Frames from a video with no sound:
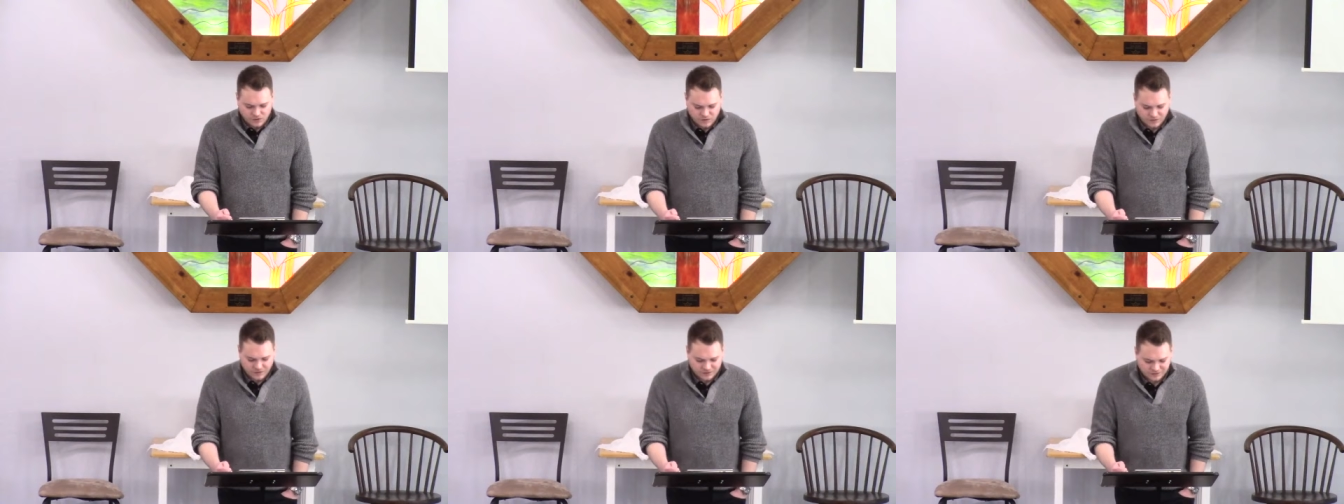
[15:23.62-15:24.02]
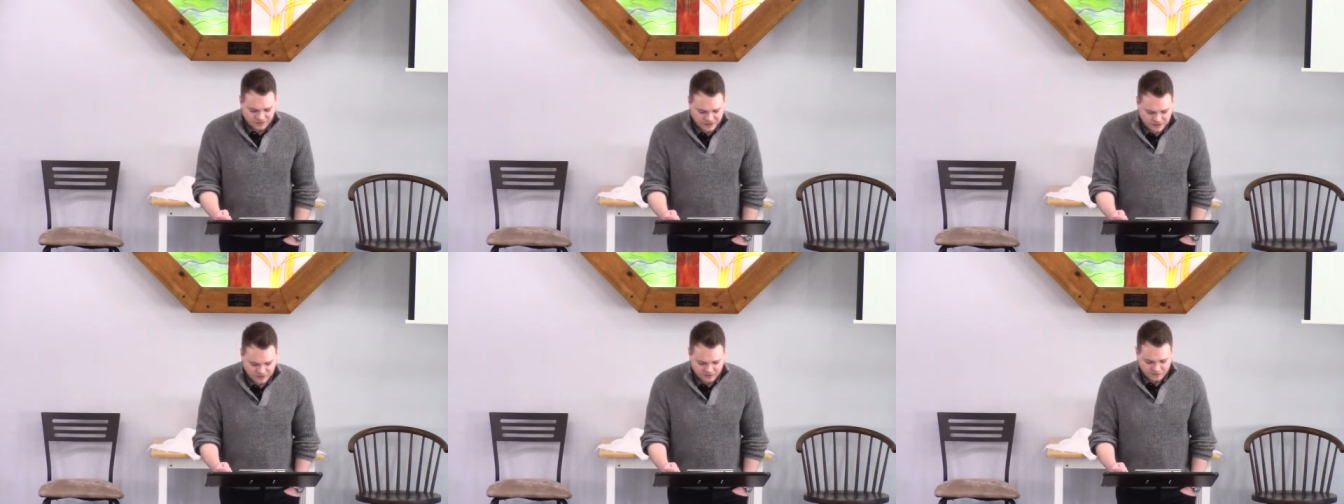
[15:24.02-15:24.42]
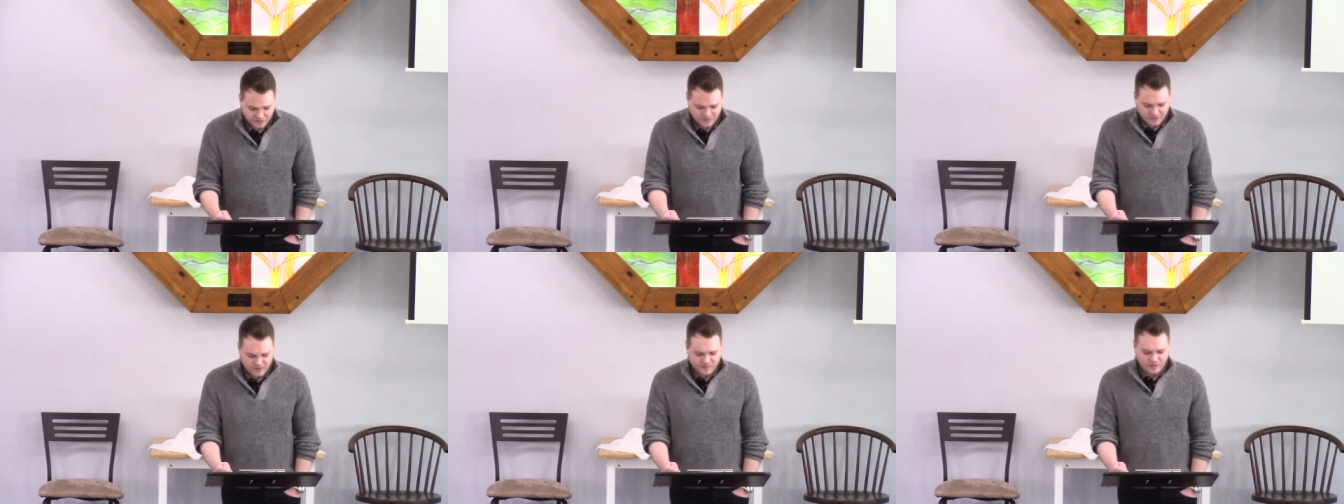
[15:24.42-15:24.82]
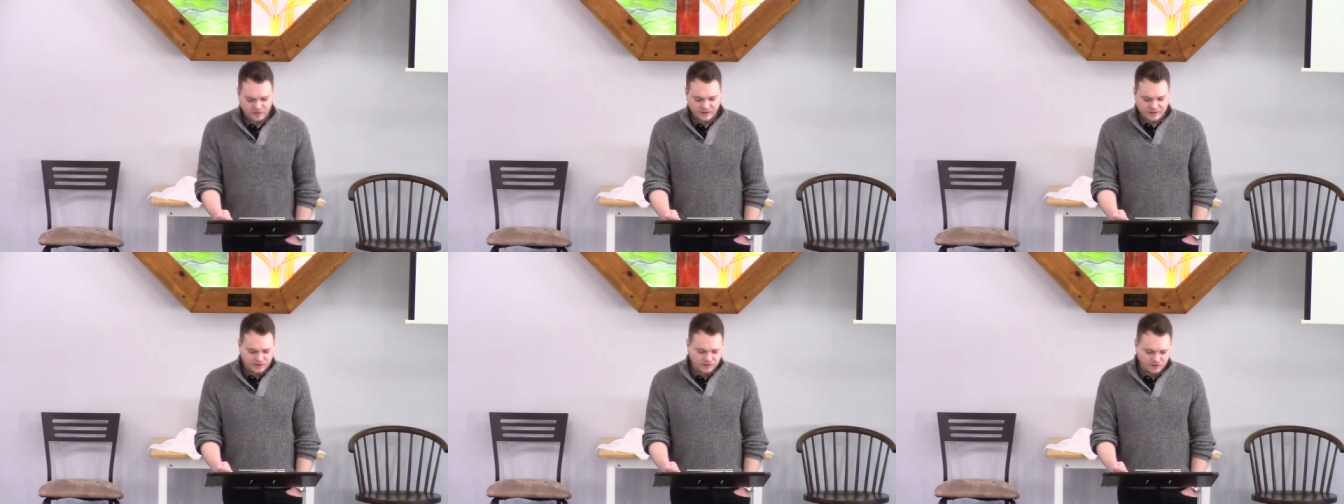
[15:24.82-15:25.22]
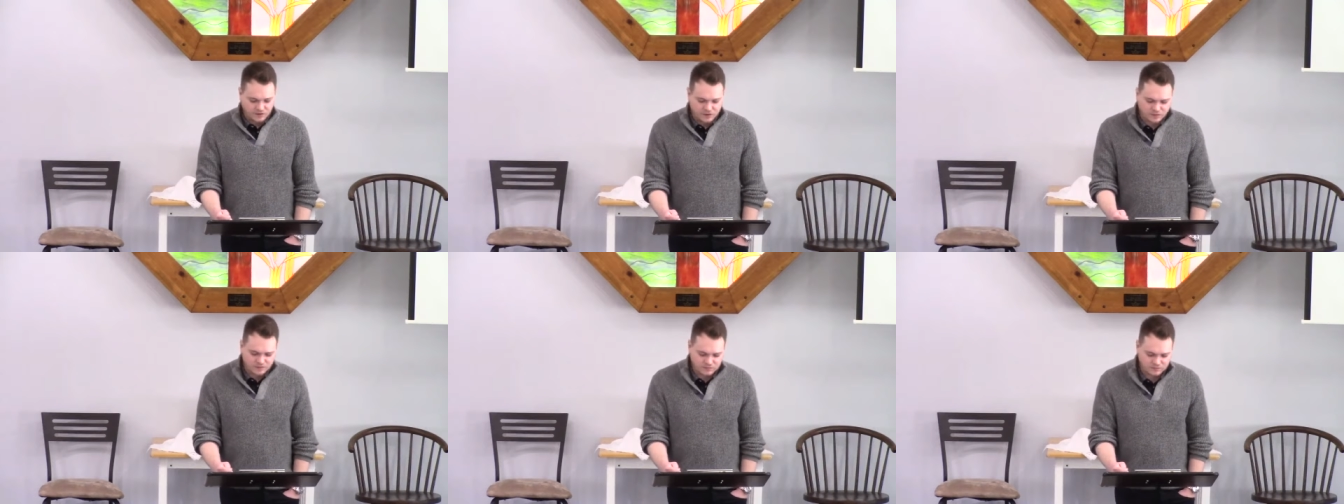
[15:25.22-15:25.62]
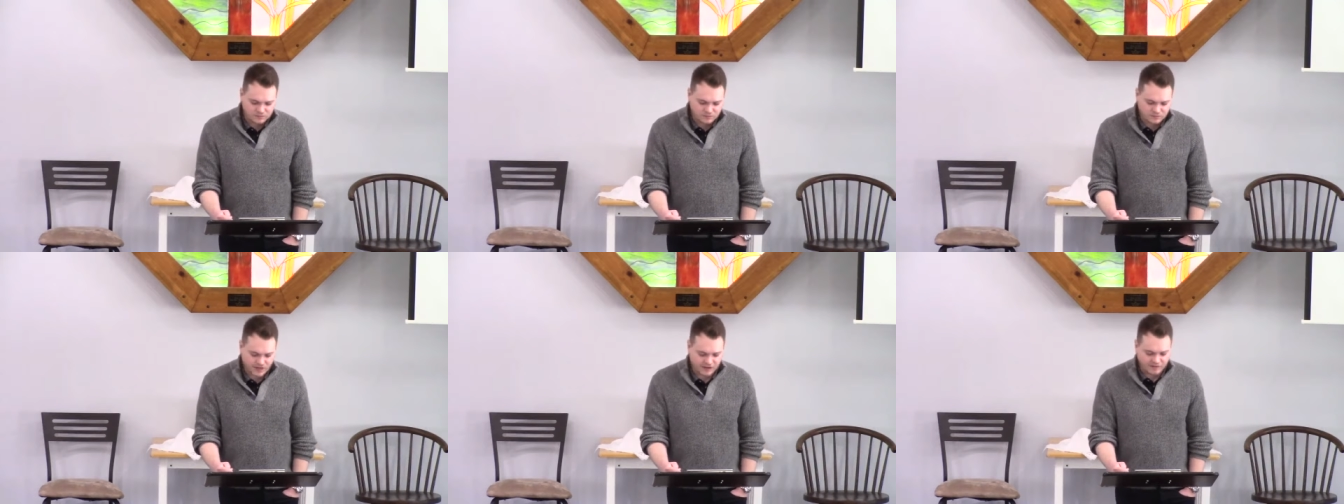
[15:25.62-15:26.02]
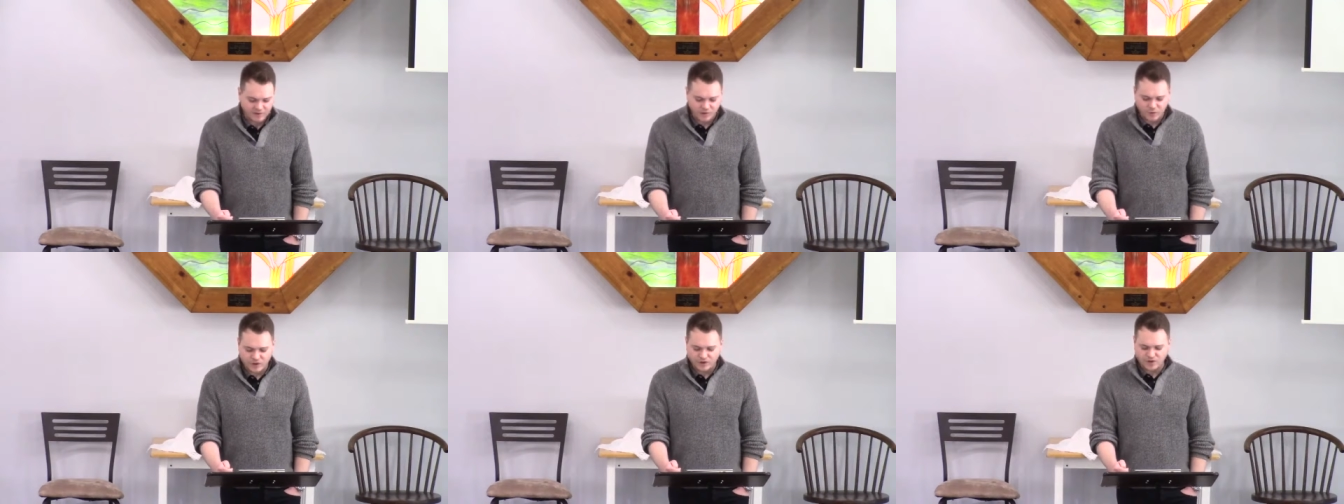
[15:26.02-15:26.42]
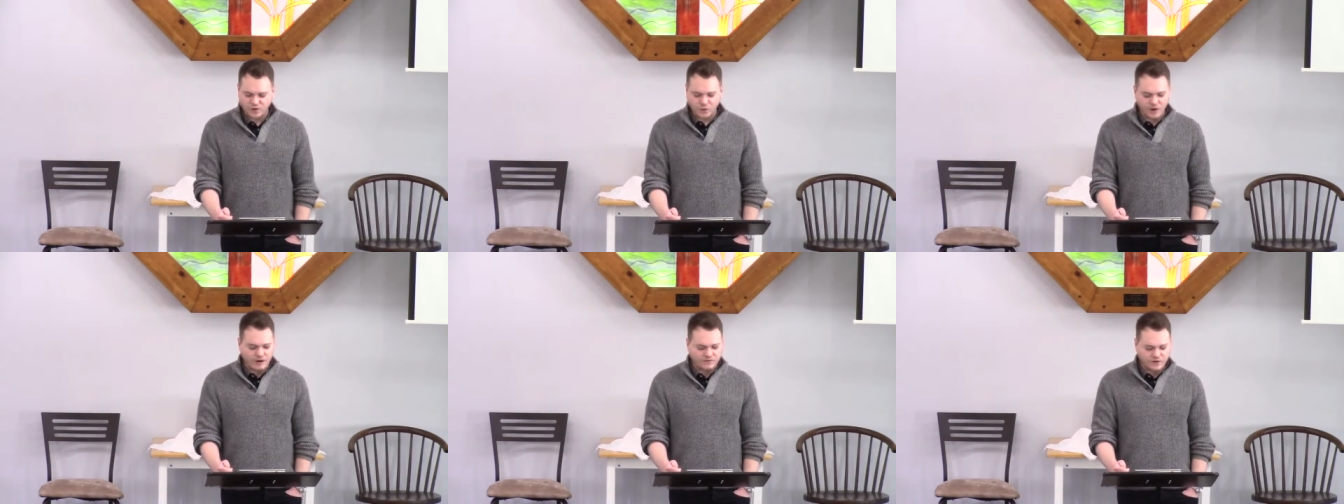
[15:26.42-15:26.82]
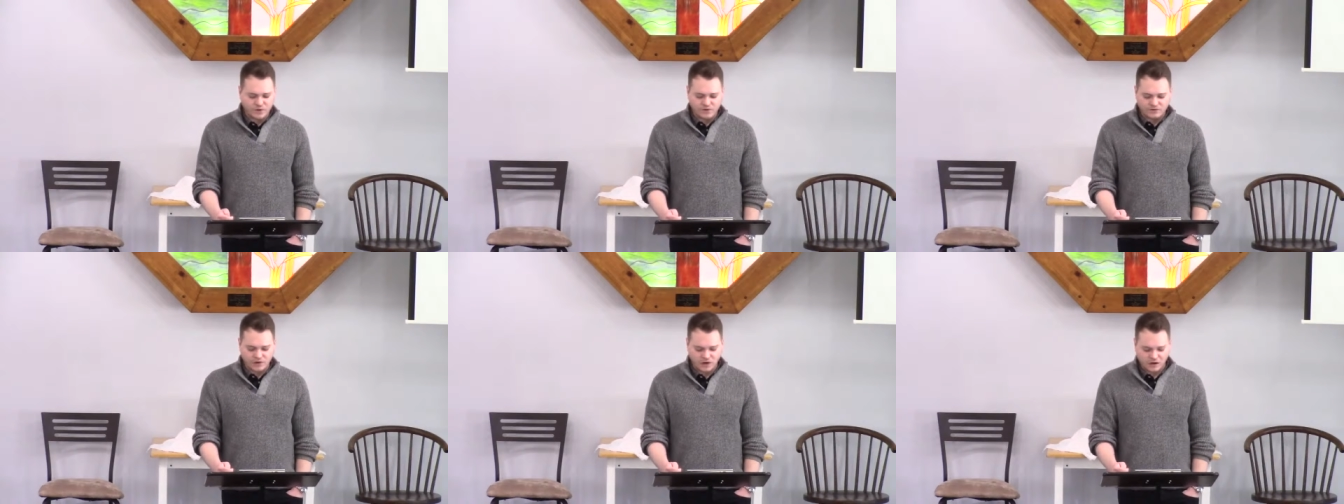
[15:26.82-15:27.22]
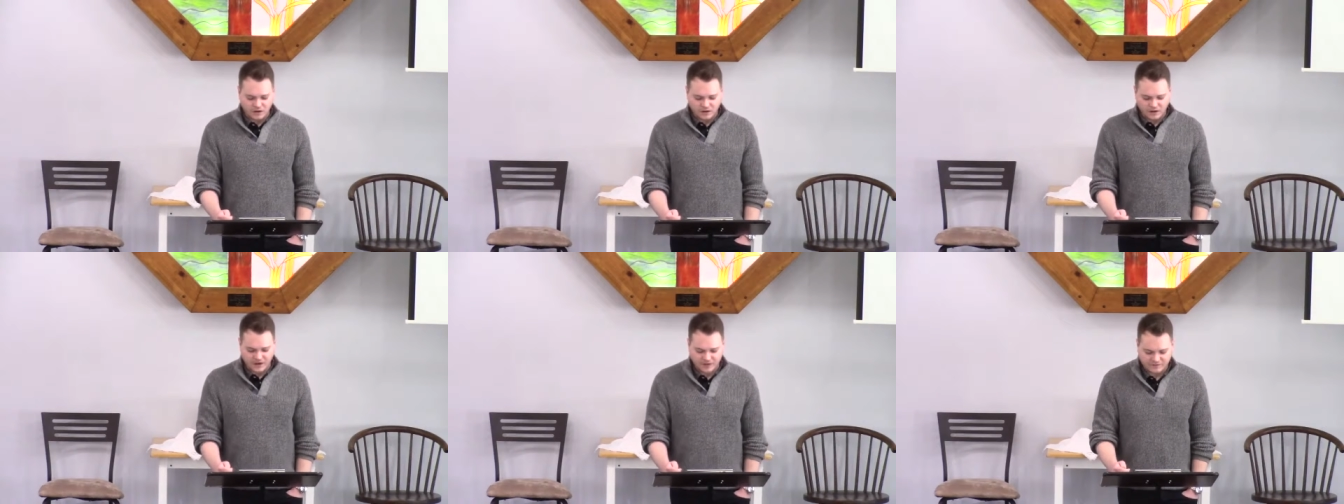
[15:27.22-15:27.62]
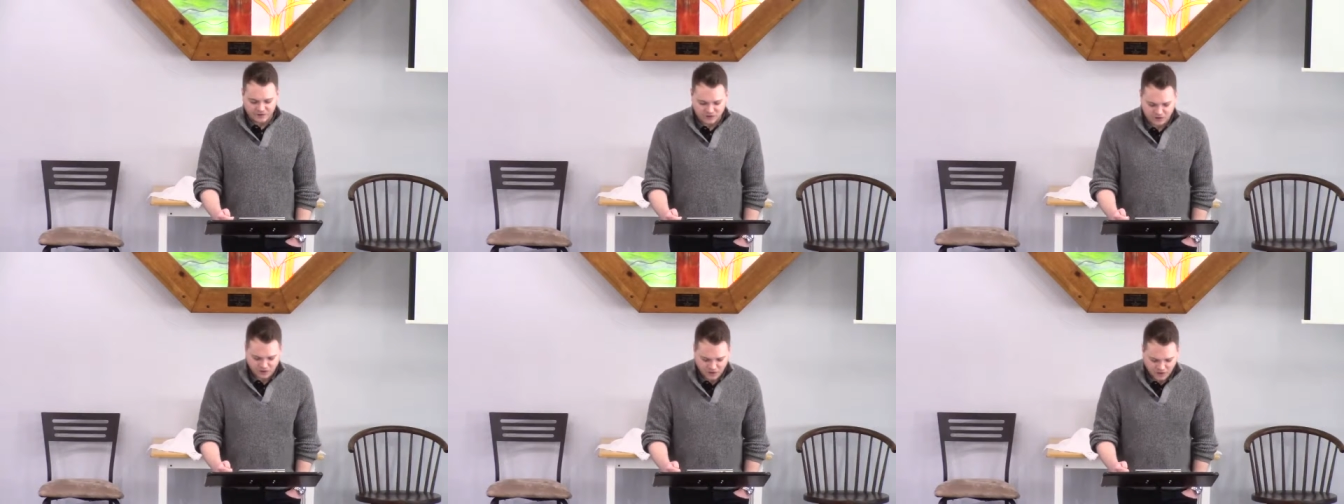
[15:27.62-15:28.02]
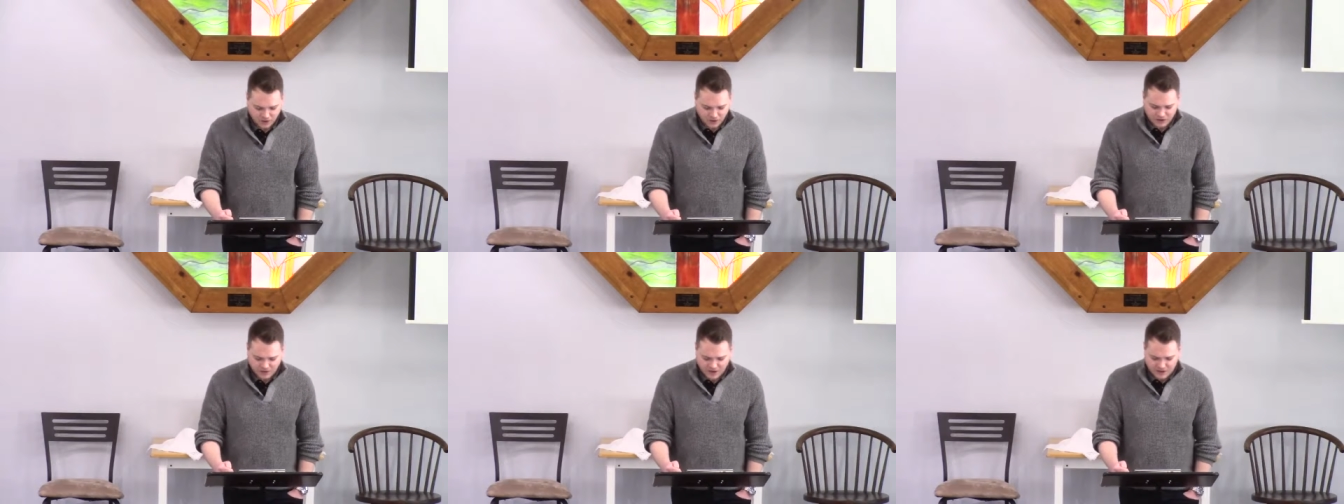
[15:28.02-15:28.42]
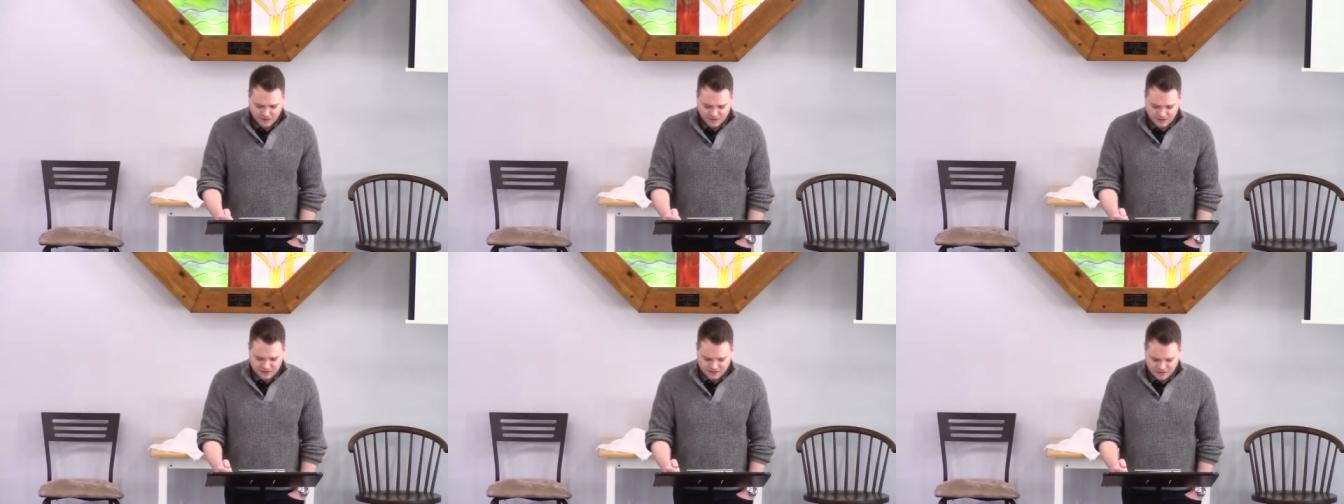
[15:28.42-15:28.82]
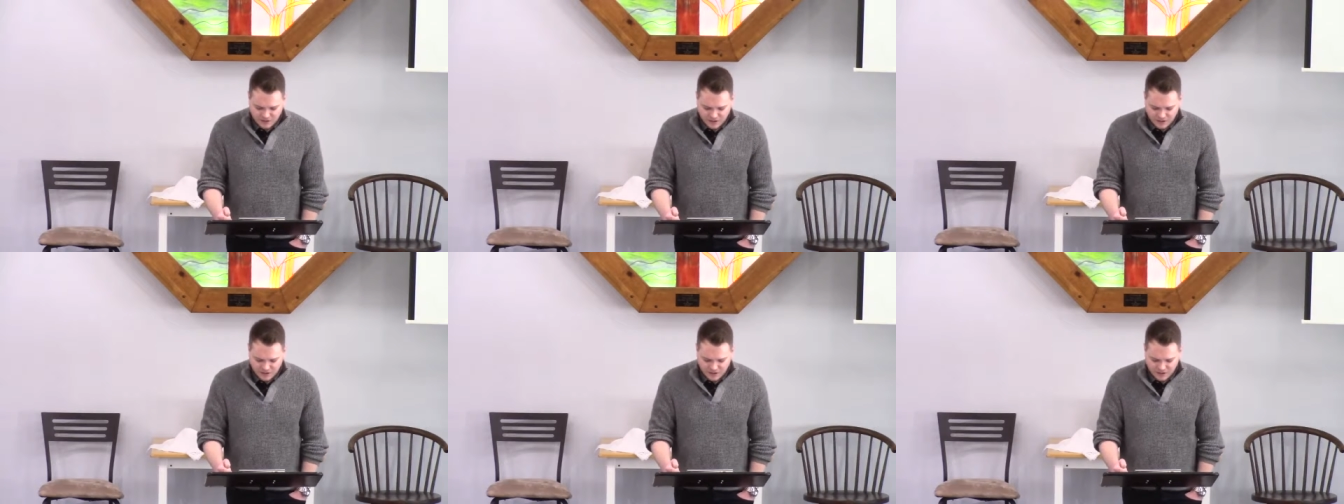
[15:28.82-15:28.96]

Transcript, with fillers: to be the leader of my people Israel. I have been with you wherever you have gone, and I have destroyed all your enemies